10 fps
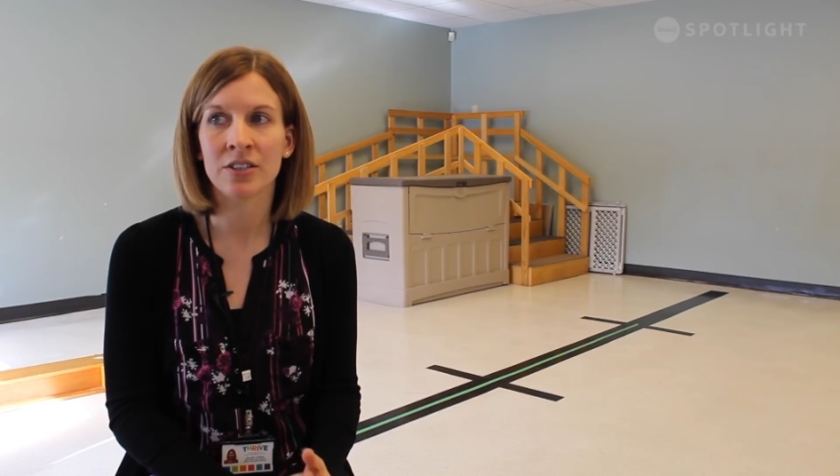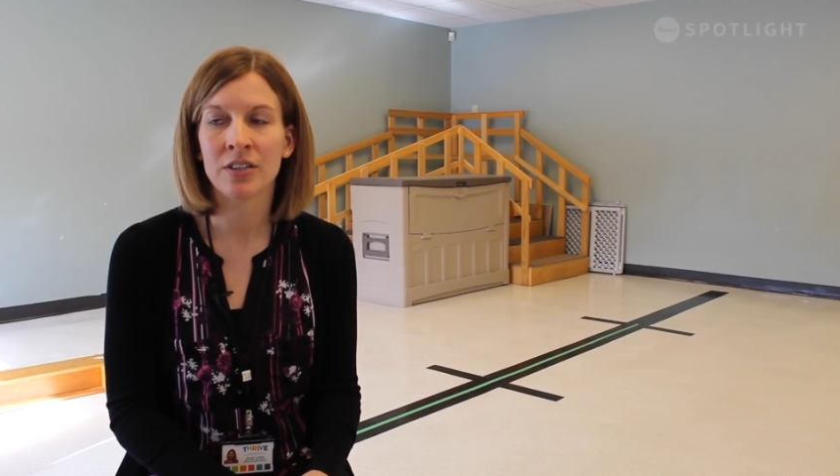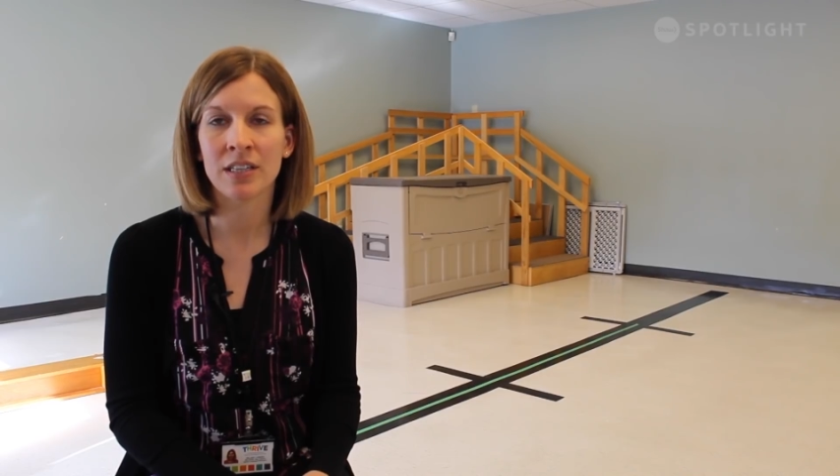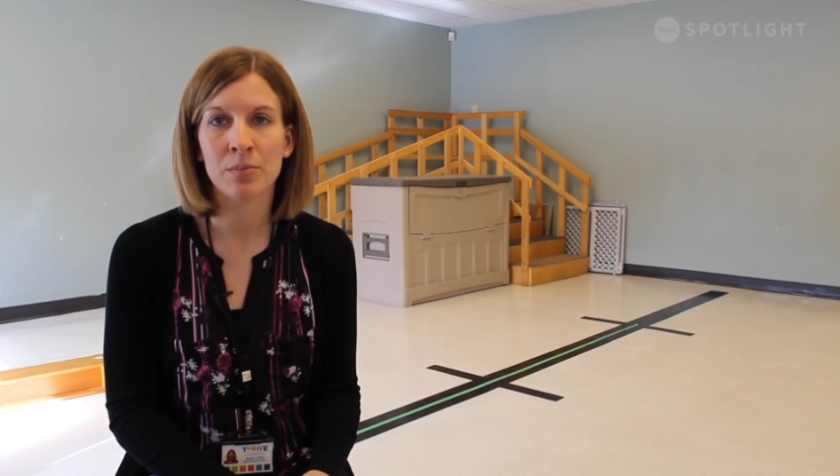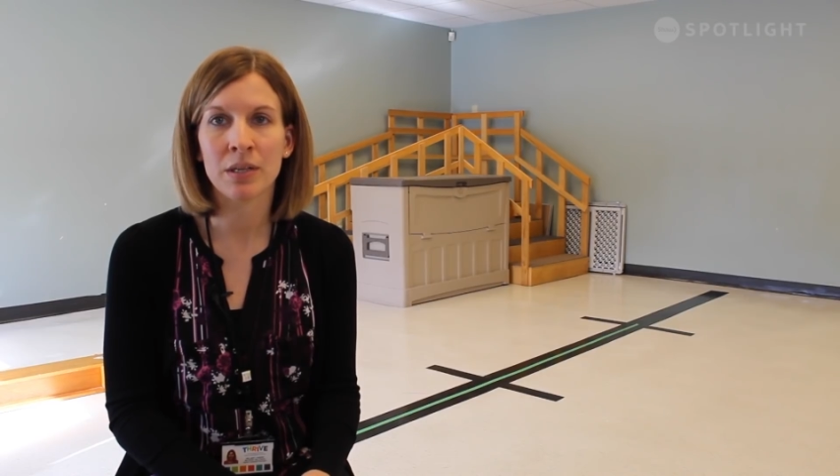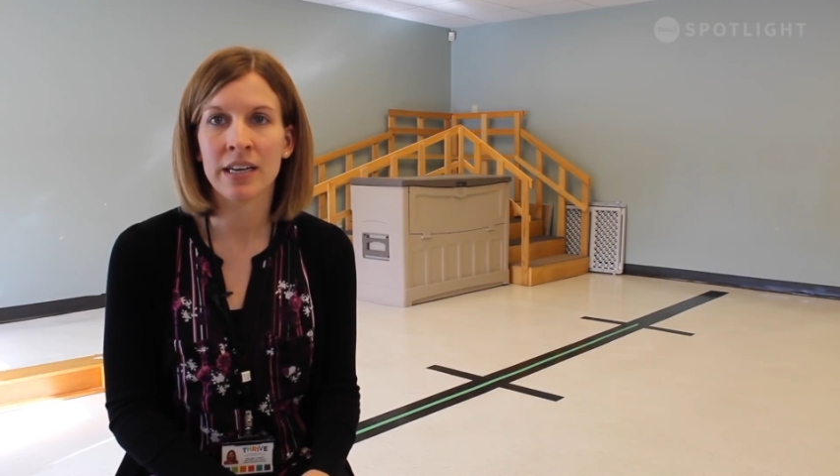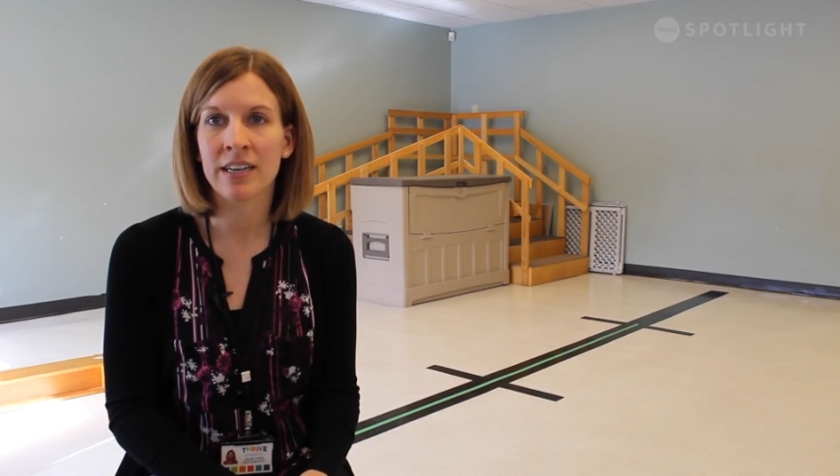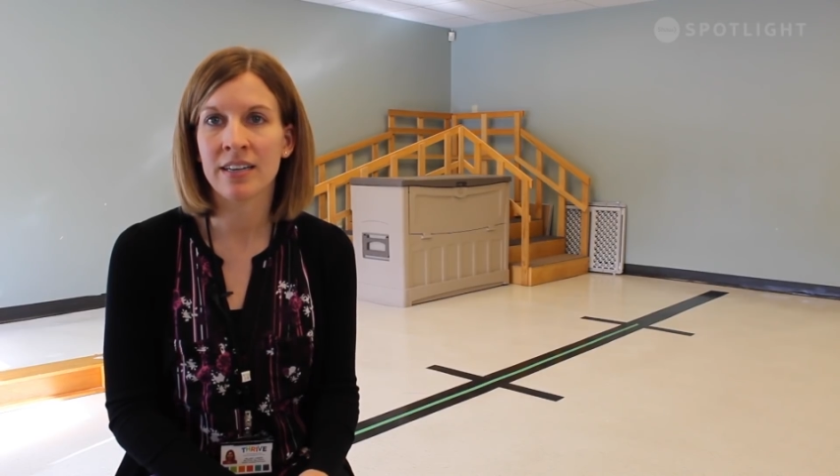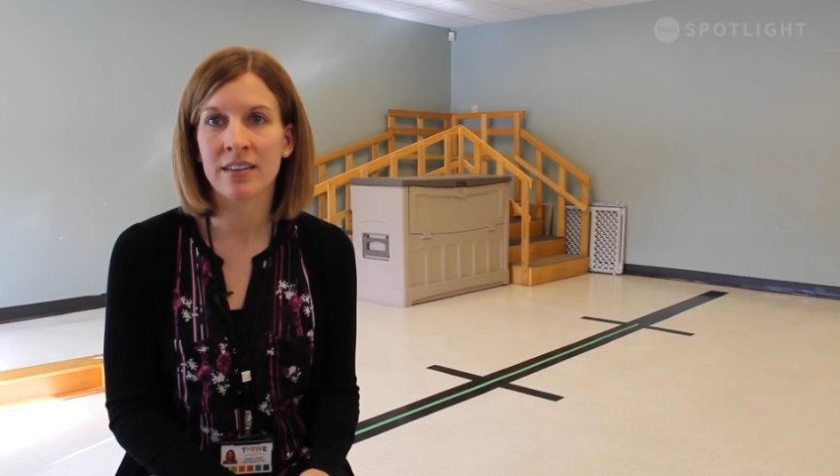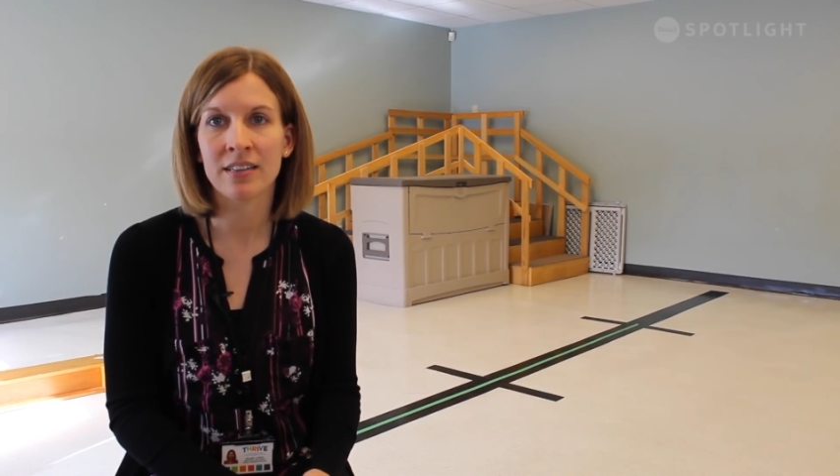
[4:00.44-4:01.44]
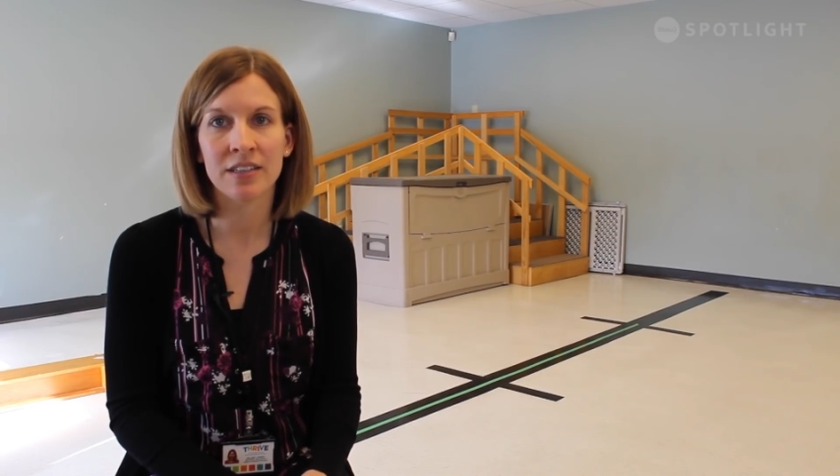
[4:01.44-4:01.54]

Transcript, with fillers: early play,